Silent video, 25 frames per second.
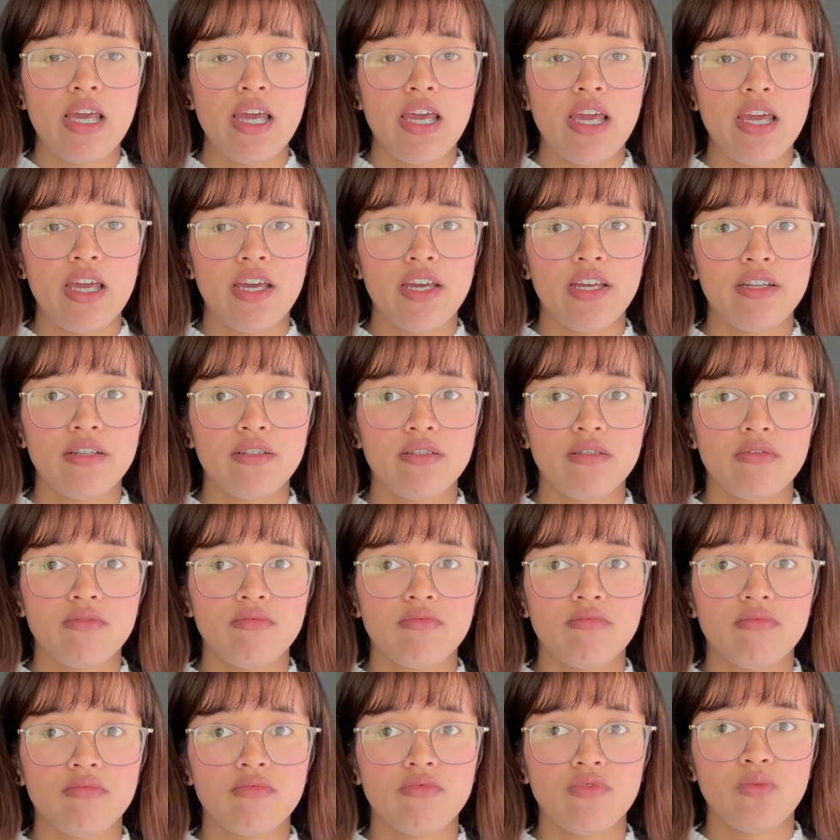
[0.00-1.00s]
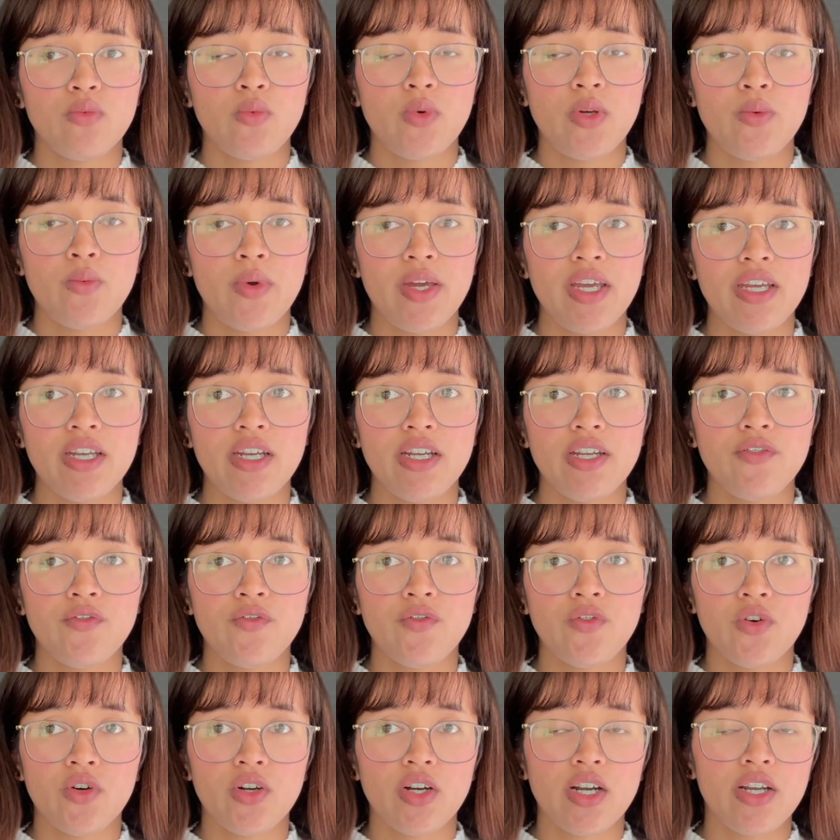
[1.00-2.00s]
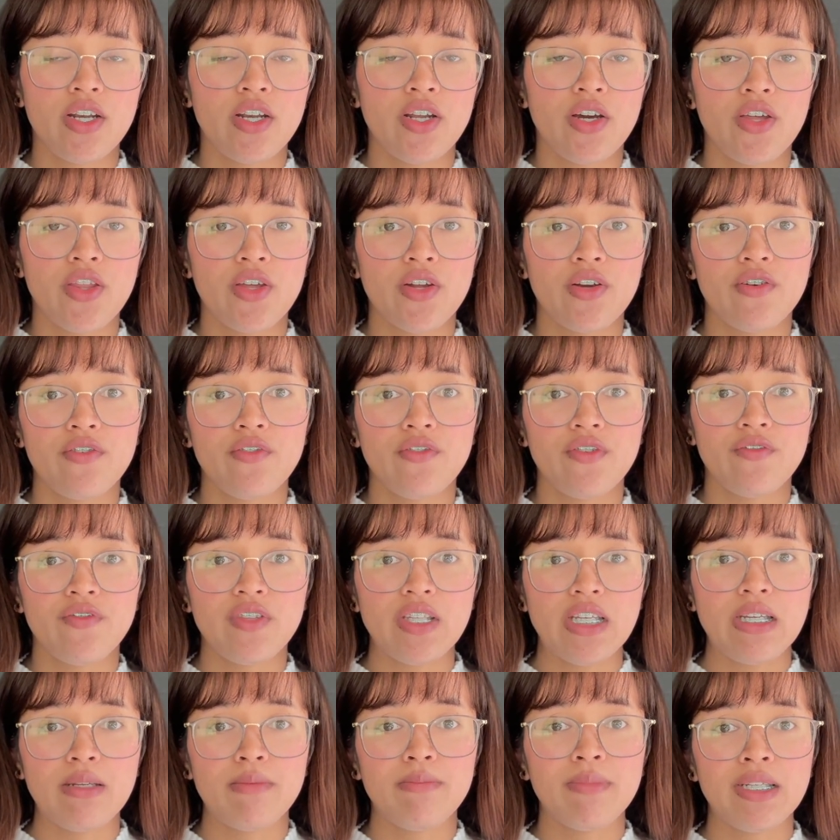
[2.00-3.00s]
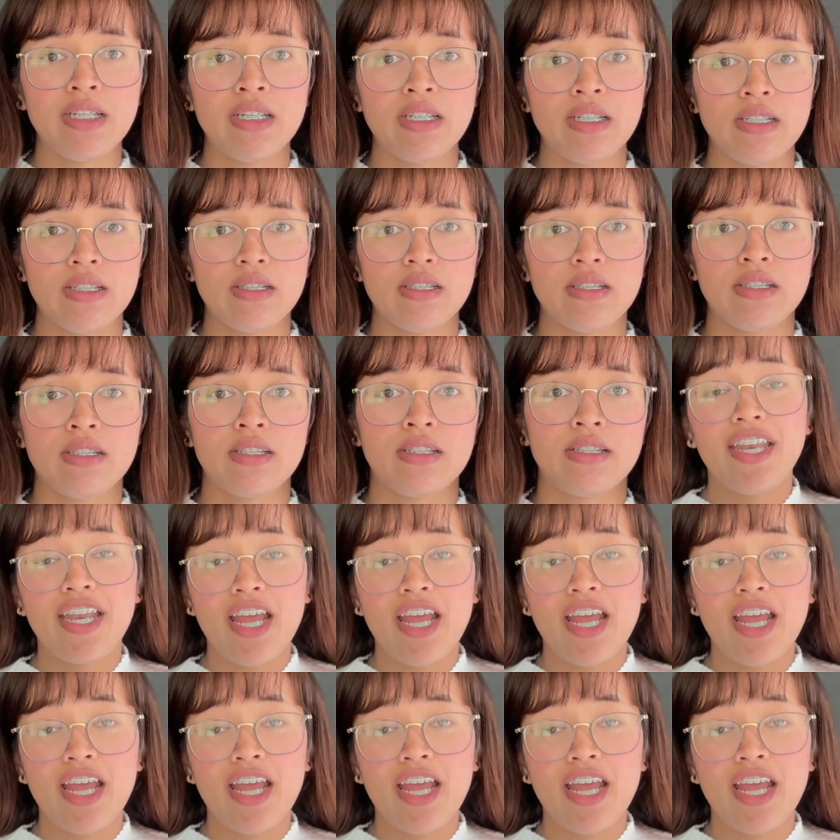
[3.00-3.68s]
and we waited for another 15 minutes.